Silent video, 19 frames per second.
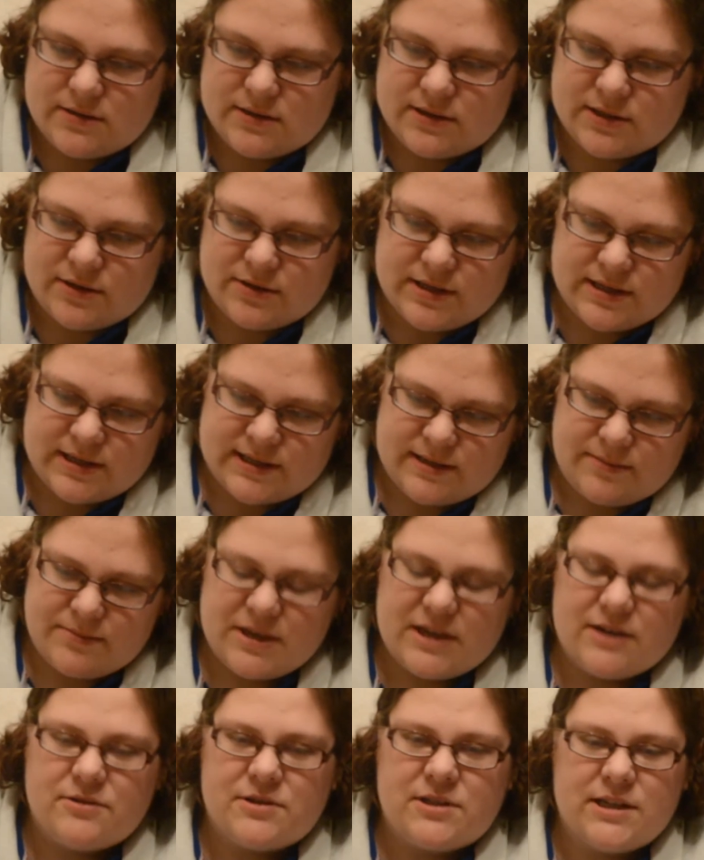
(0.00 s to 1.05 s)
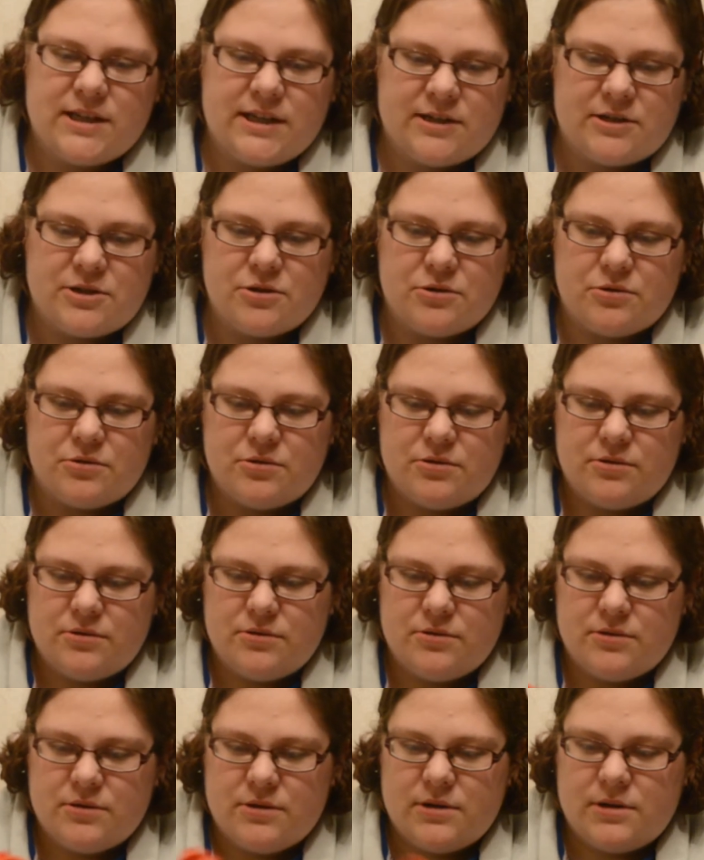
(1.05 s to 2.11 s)
so there's something else in here too.
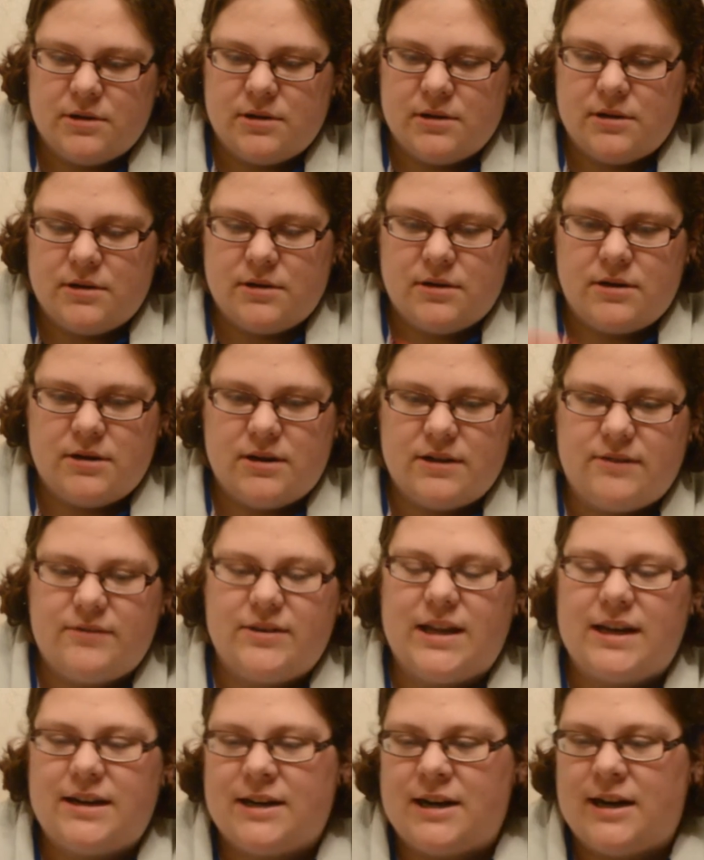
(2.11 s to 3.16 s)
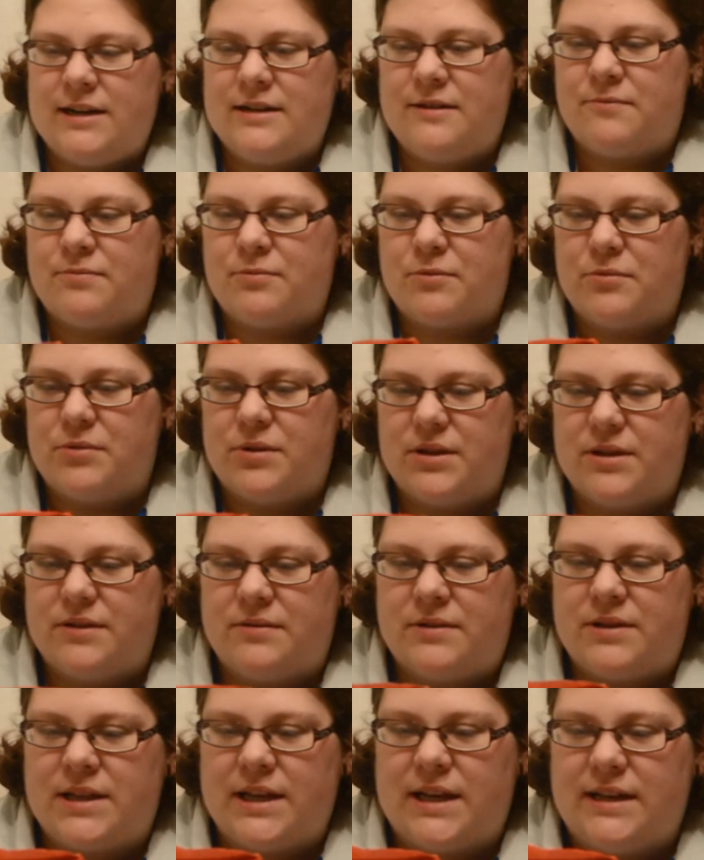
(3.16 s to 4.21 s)
Oh, that kind of ruined the
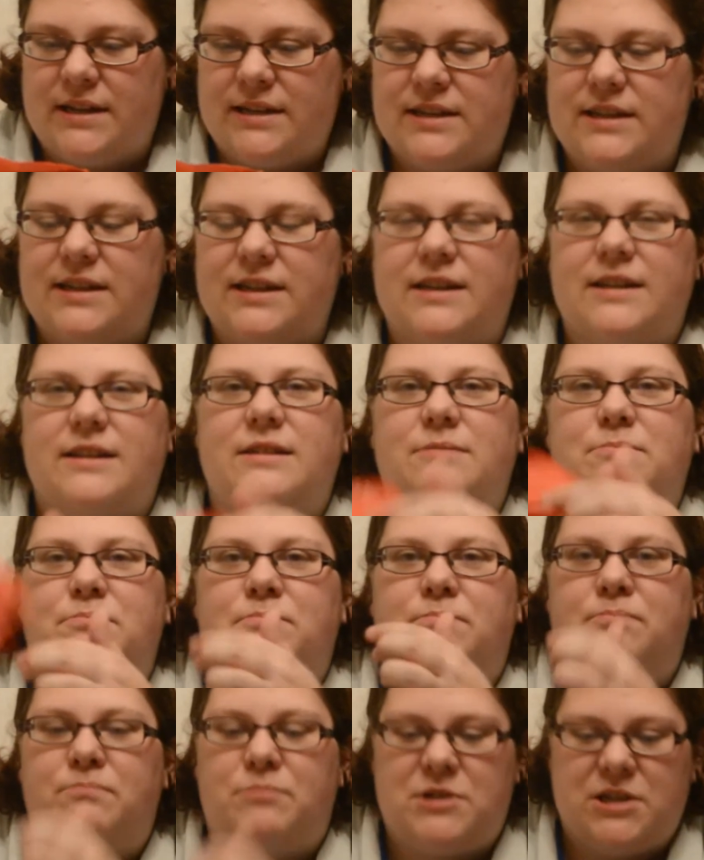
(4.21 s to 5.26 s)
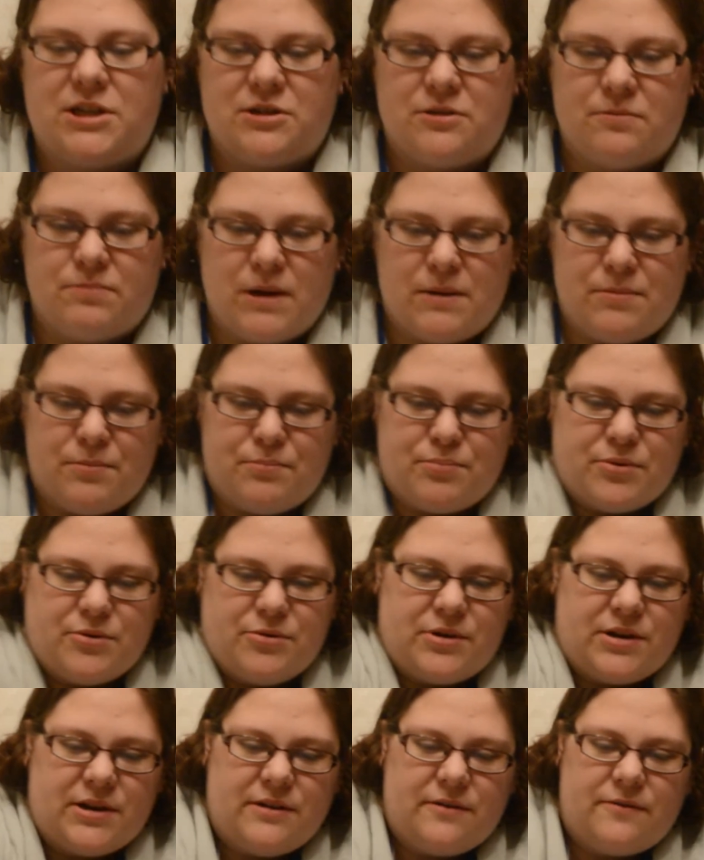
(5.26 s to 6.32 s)
thing, didn't it? The tissue paper
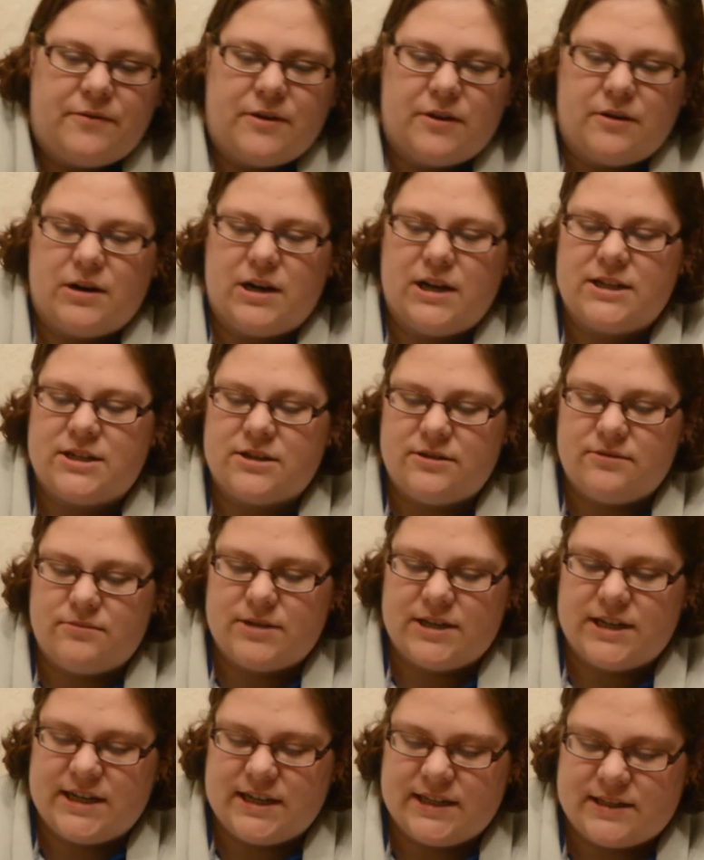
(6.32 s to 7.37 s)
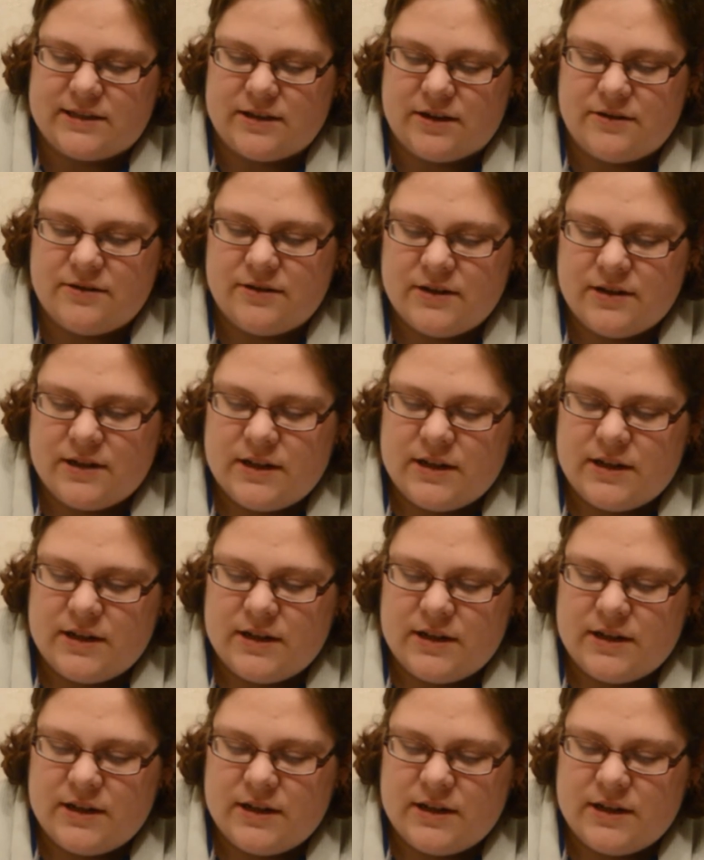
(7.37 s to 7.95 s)
broke and it fell. I don't know what it is though.